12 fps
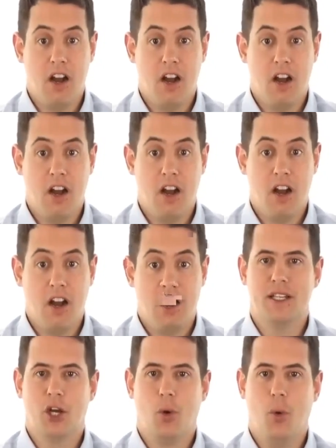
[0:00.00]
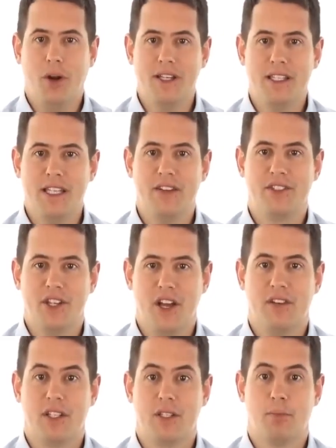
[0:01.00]
which may be reducing the quality
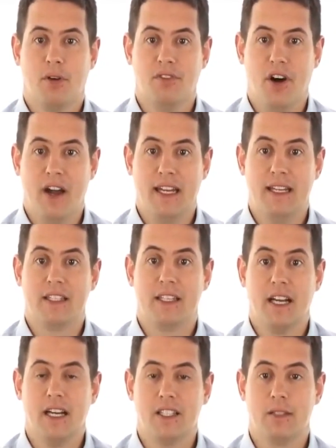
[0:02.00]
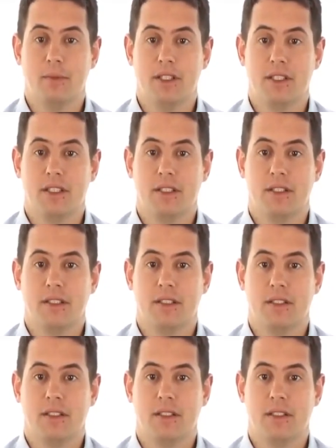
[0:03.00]
of service provided to customers?